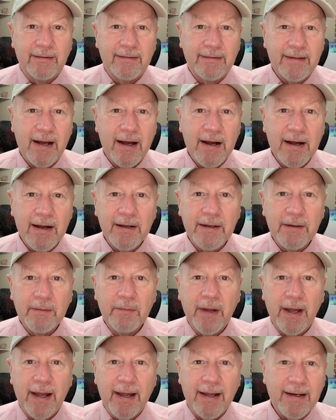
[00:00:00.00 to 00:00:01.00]
time
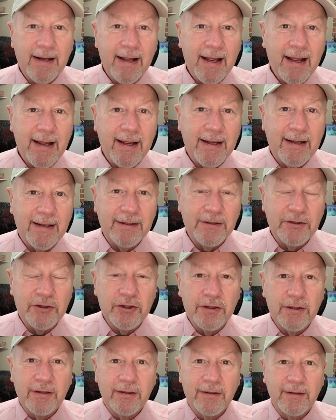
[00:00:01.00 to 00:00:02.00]
and
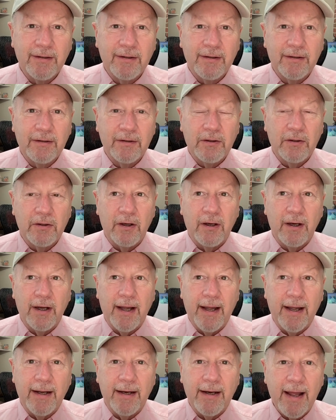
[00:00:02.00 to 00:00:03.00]
age
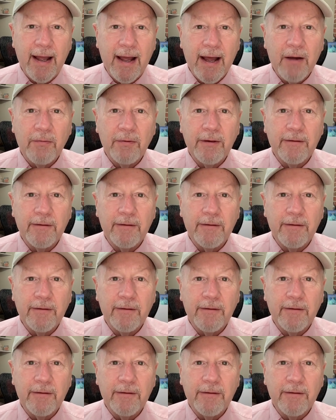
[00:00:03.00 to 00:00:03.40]
and how it